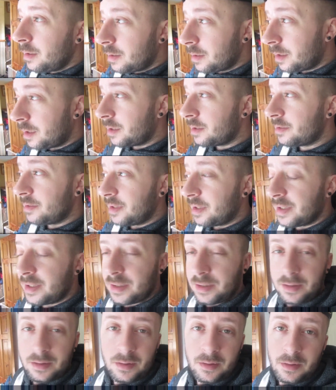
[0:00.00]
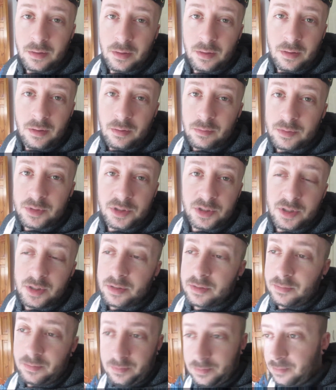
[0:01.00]
last night was
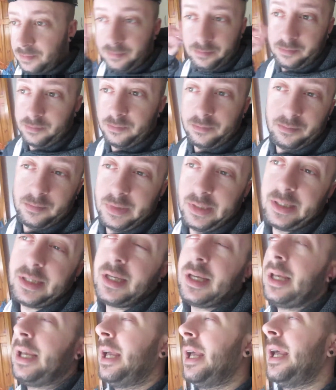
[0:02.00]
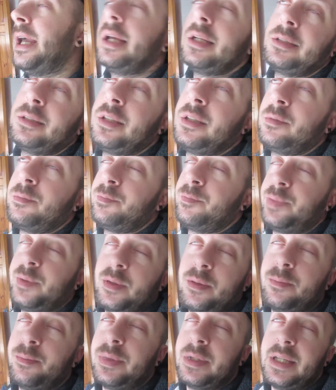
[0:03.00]
just hectic
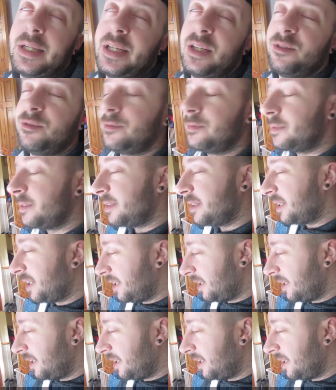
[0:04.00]
beyond belief.